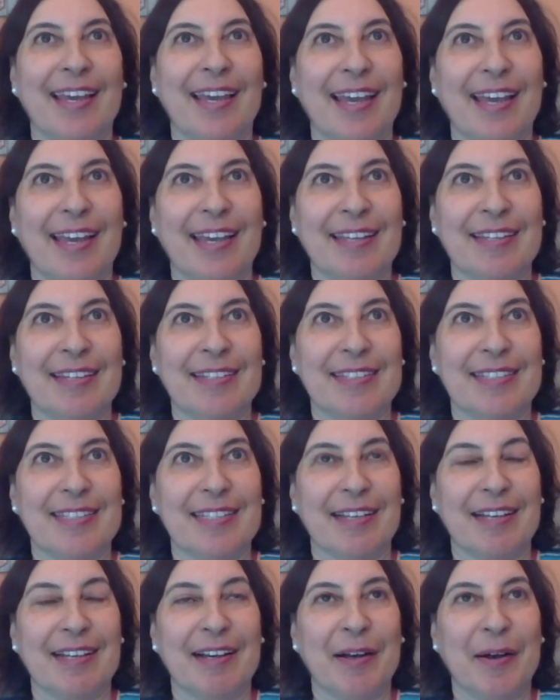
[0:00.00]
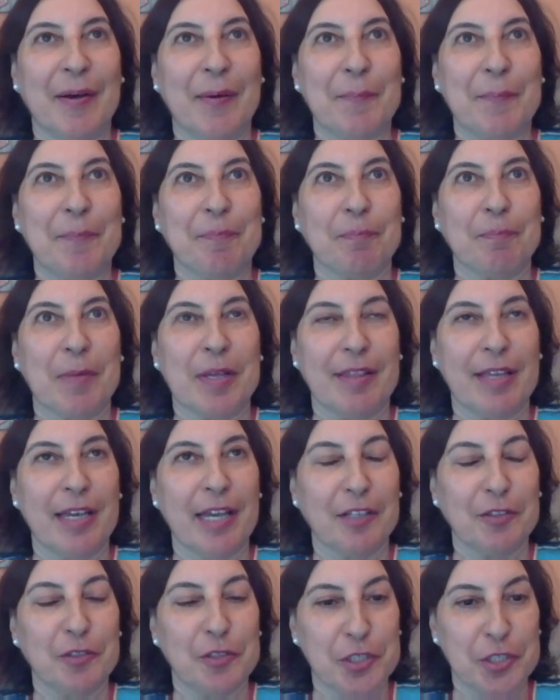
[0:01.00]
But they
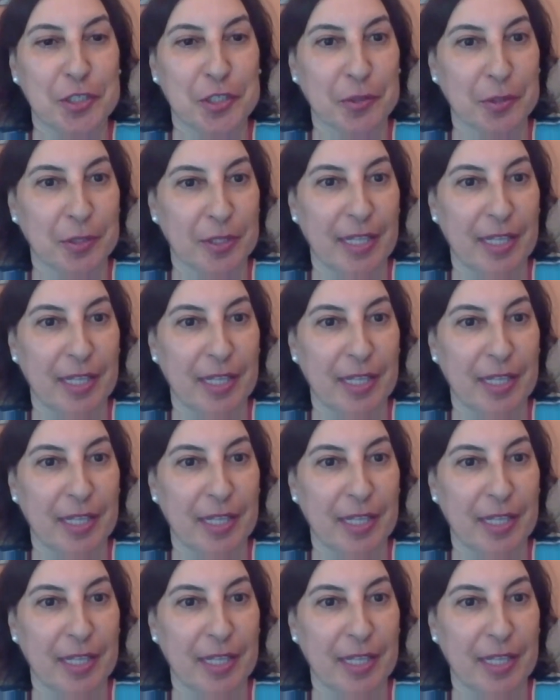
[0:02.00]
understood